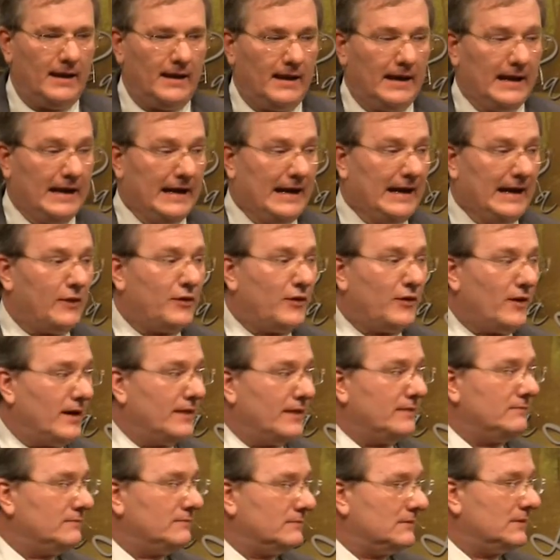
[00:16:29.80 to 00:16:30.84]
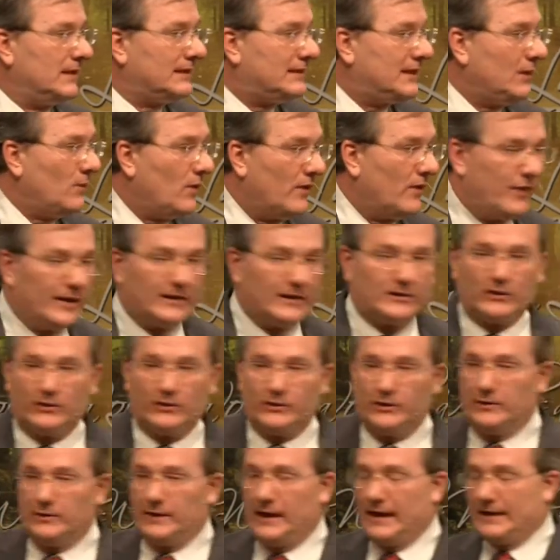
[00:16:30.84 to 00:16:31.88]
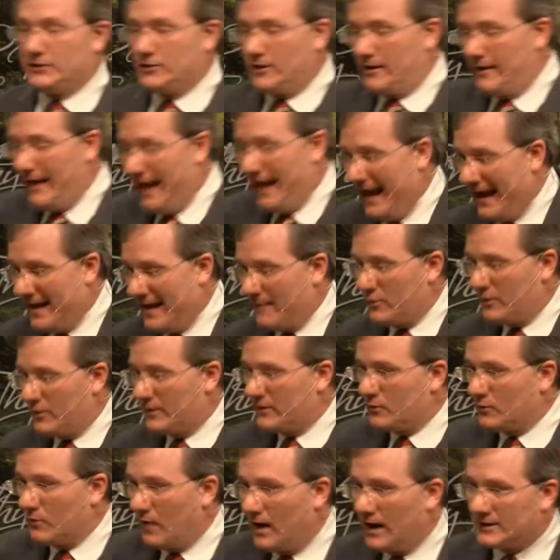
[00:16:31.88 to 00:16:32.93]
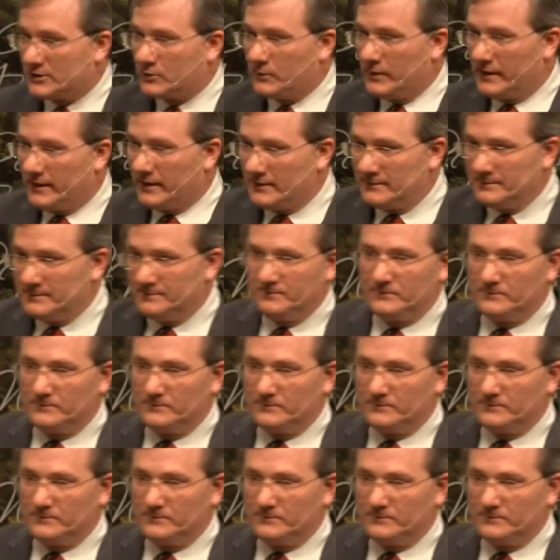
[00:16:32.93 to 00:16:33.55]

And I thought, let's see what this will do. And I started hammering the rocks with it.